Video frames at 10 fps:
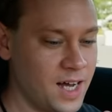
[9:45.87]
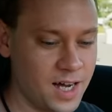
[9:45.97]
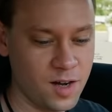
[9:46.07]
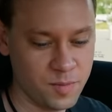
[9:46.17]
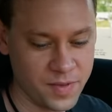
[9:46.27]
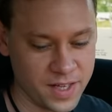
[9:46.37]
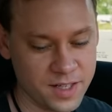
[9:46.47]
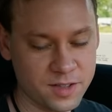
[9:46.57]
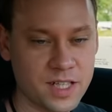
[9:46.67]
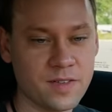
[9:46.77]
and
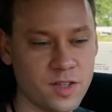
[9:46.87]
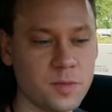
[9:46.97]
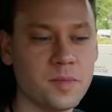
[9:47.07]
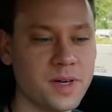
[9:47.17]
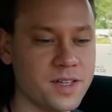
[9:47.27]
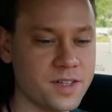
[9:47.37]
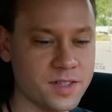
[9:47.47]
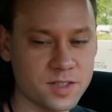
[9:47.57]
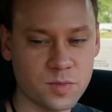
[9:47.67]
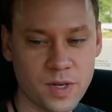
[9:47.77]
you save a little bit of money there as